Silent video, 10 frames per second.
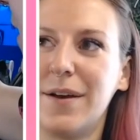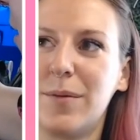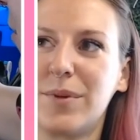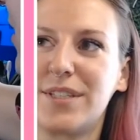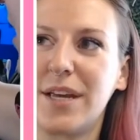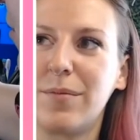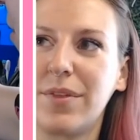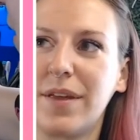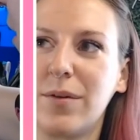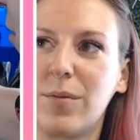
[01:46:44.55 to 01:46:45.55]
But same
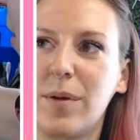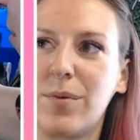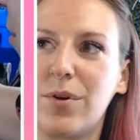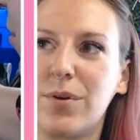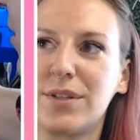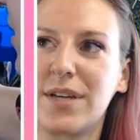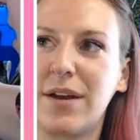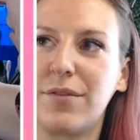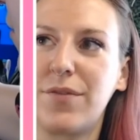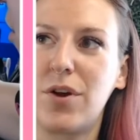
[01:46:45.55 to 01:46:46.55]
thing, remember always kind
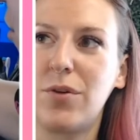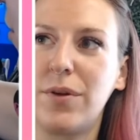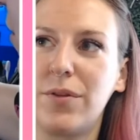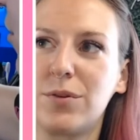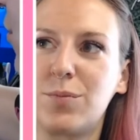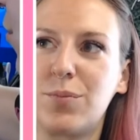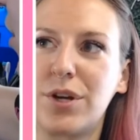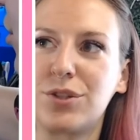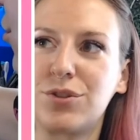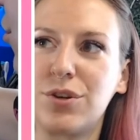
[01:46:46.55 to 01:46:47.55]
of following those
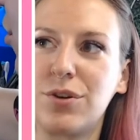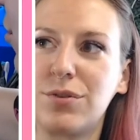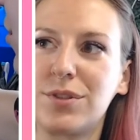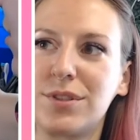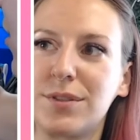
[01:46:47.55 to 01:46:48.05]
brush strokes